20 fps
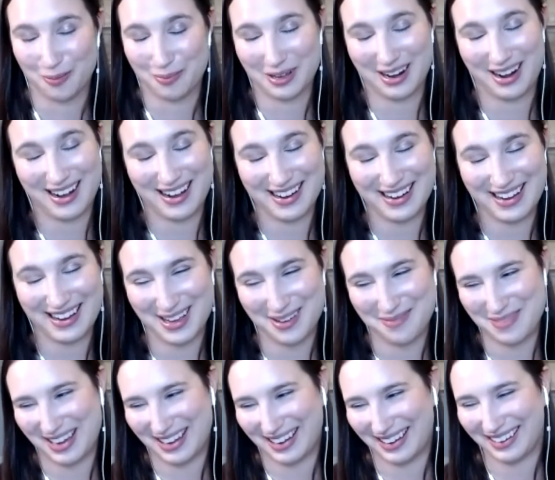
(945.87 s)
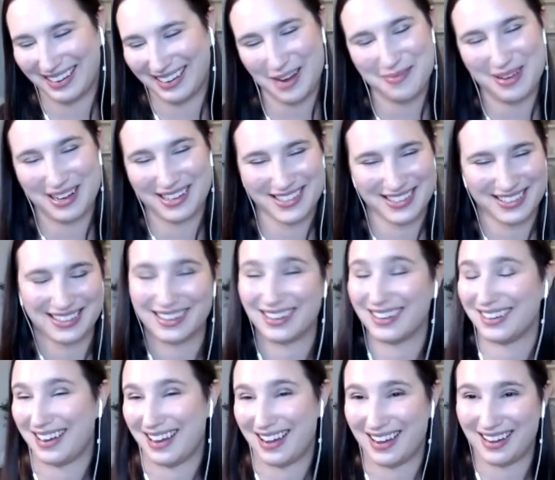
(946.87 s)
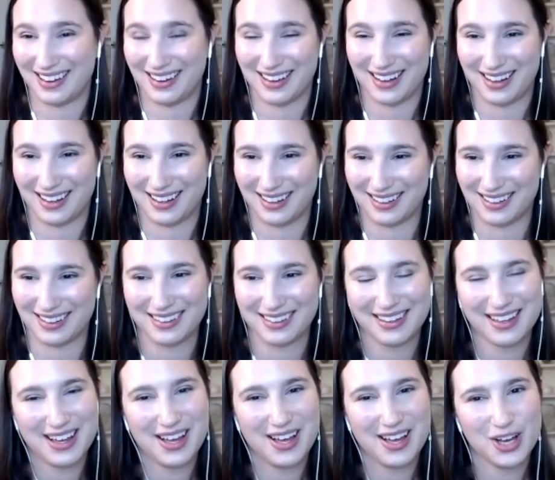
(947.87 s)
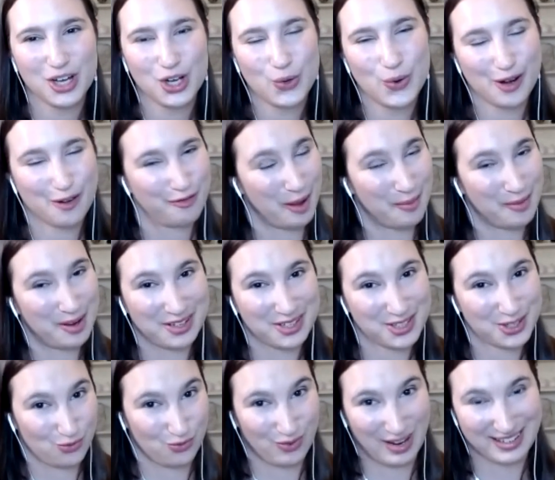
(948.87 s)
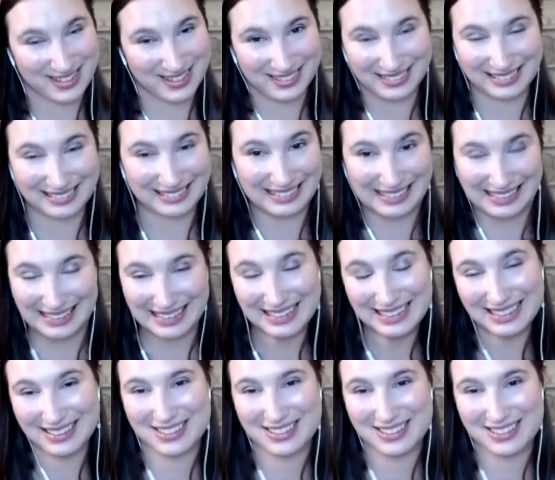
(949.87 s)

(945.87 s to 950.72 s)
but I'm actually in a queer feminist wrestling league.